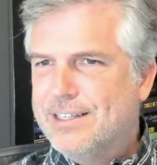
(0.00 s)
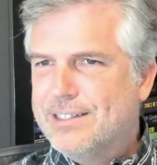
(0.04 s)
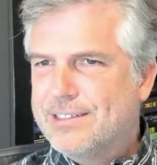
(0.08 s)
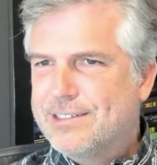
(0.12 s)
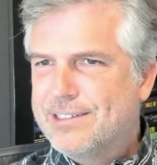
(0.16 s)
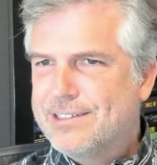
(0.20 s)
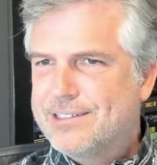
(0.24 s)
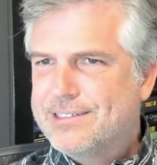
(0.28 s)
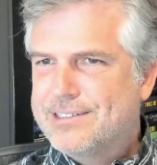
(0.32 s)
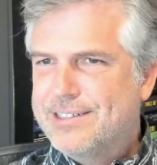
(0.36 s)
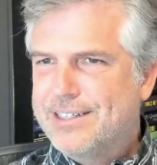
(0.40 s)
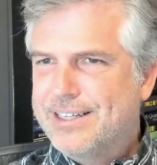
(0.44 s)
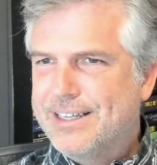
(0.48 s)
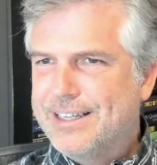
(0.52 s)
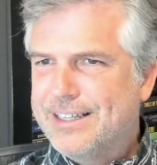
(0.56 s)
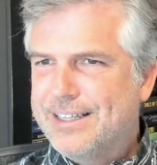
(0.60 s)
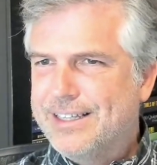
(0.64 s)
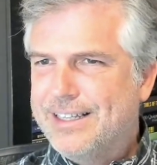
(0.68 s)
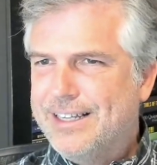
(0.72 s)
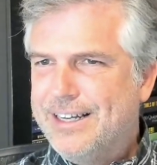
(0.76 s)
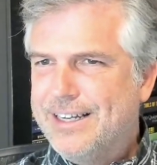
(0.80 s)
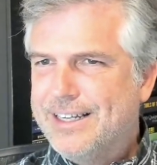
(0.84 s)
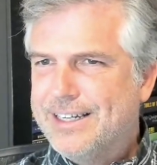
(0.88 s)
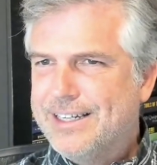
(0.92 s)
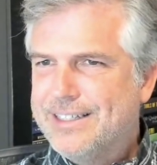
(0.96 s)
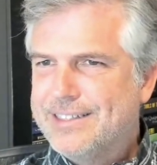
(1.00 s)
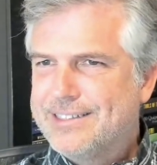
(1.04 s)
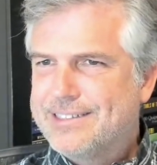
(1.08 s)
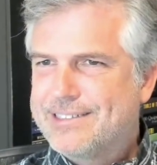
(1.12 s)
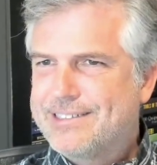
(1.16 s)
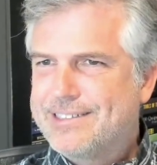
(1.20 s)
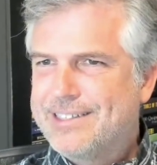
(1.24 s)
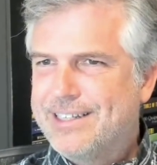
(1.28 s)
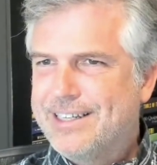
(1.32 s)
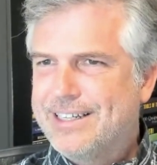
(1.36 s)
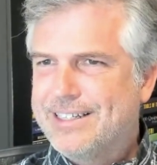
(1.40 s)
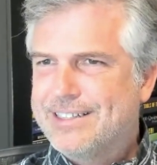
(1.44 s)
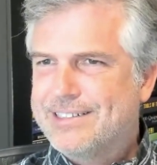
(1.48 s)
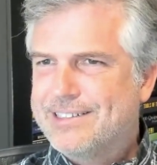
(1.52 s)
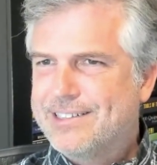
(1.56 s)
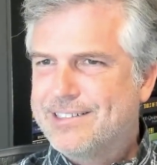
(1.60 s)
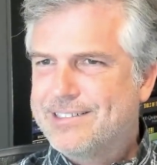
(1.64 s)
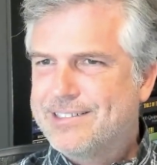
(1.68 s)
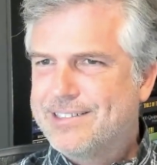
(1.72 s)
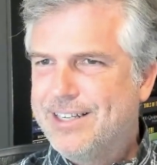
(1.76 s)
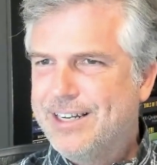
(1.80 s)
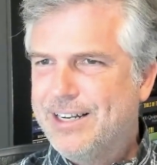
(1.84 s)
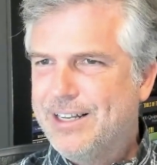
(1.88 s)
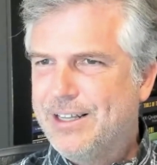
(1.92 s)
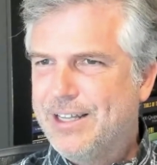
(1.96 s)
So let's see. Alana says, I
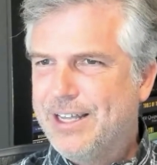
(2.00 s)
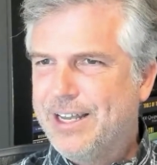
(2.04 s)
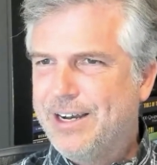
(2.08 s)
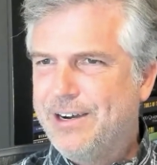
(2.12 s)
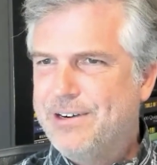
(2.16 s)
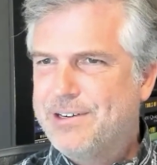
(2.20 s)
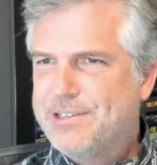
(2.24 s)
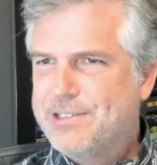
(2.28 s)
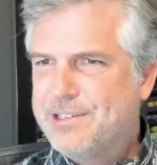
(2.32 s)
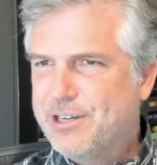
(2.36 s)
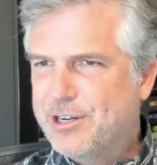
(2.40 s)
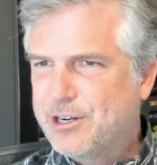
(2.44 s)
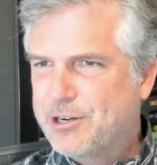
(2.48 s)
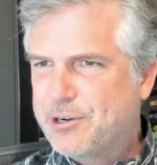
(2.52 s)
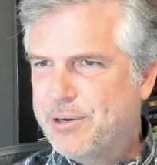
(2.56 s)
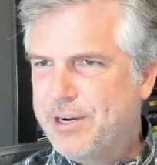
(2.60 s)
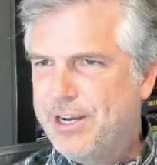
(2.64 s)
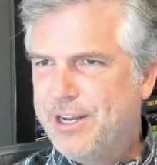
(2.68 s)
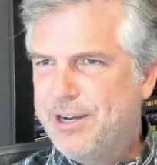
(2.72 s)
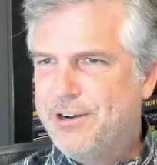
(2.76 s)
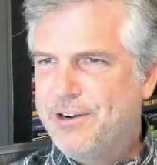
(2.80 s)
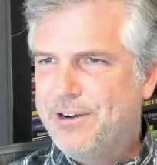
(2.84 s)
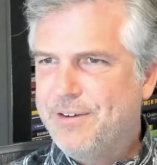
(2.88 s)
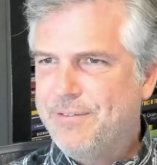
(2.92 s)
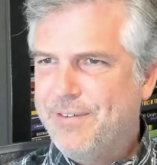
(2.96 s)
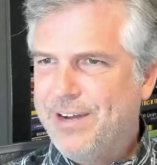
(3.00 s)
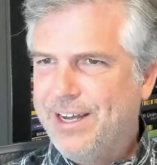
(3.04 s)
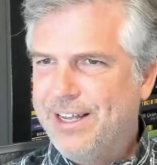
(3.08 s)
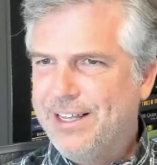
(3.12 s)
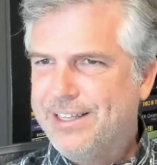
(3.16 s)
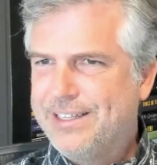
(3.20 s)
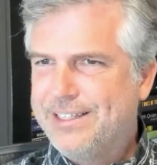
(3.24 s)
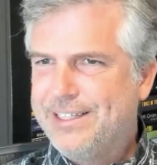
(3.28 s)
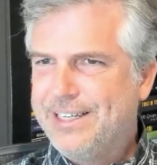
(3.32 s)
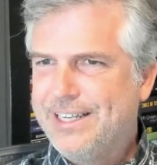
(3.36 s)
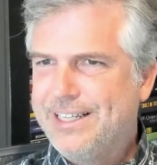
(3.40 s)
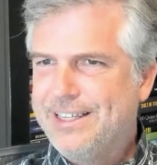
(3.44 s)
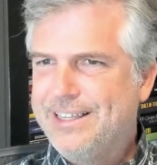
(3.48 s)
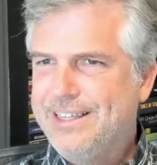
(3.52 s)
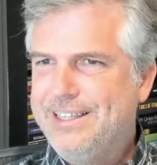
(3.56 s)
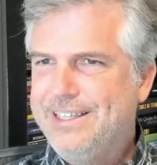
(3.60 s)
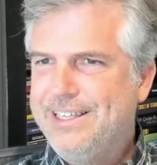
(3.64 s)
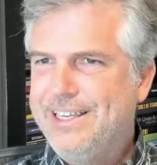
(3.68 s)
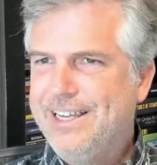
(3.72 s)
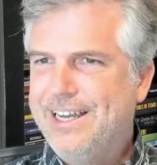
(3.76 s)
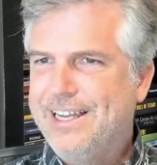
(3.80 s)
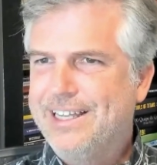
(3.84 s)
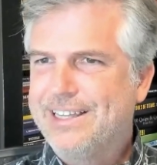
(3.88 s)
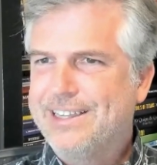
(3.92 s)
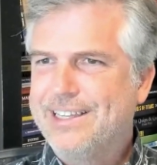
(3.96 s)
sent a letter to a creditor to validate
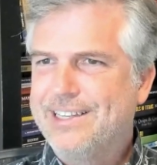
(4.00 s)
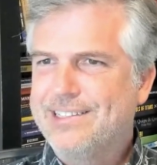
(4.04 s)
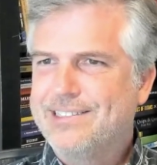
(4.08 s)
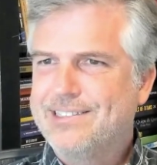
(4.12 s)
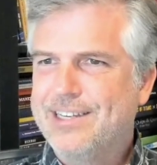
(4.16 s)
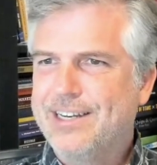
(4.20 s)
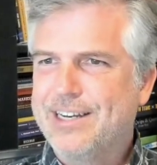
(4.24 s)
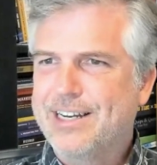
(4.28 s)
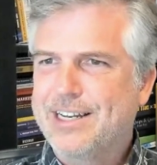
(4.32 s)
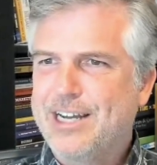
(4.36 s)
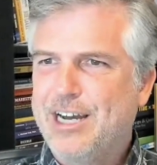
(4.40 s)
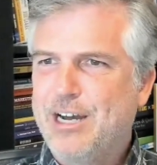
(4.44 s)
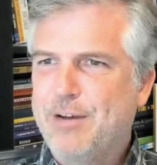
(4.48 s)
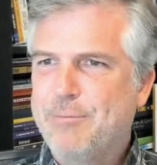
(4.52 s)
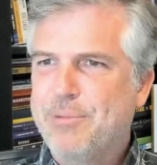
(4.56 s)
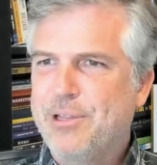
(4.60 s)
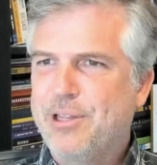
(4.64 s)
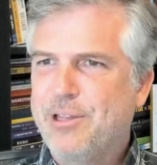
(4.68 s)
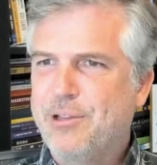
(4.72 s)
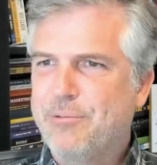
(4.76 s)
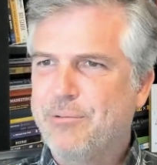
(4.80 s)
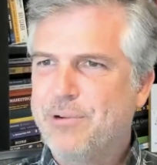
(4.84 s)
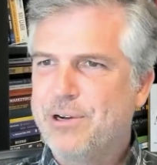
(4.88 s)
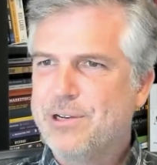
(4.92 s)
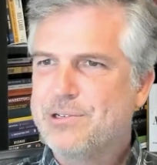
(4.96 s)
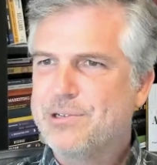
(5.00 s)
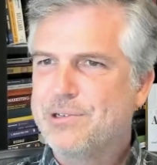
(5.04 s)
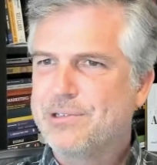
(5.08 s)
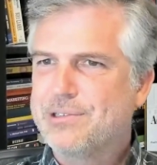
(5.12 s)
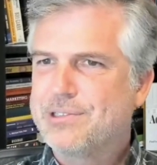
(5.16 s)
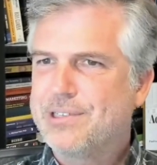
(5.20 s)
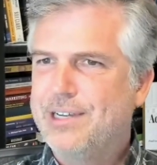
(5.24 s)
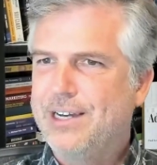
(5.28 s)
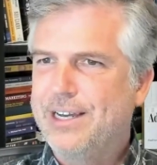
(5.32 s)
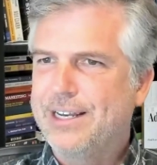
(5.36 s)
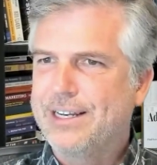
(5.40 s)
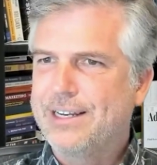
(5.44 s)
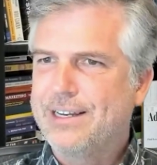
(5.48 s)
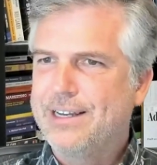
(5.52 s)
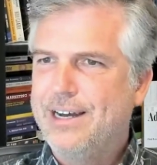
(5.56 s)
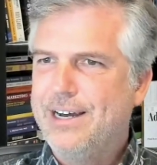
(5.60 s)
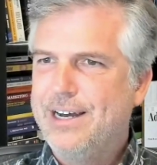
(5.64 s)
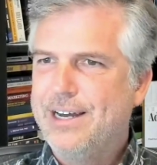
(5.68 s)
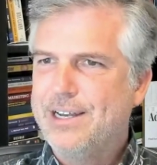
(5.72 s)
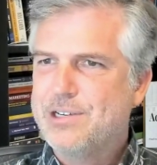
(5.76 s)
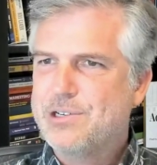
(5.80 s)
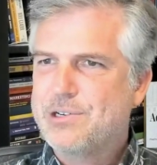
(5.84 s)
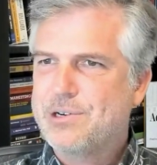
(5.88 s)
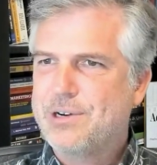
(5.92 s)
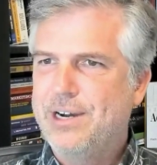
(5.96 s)
the debt. They sent a copy of the original signed
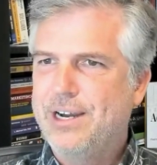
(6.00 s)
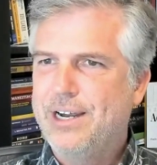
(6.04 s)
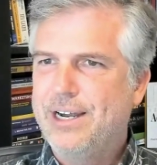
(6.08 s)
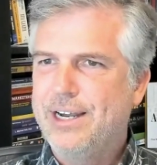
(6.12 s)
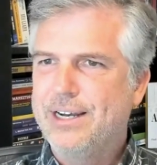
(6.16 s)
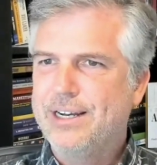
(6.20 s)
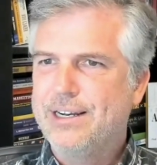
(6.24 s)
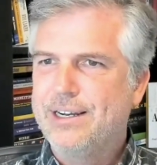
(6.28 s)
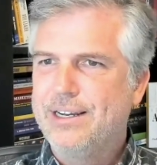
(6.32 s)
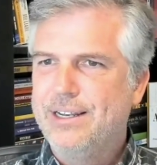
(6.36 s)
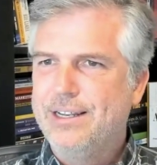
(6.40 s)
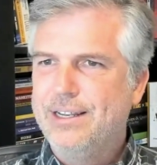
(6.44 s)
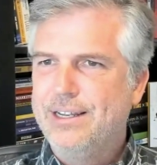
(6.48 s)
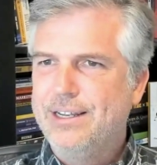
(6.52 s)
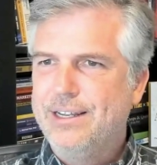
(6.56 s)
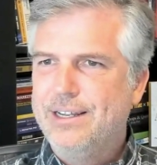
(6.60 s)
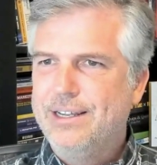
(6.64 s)
contract.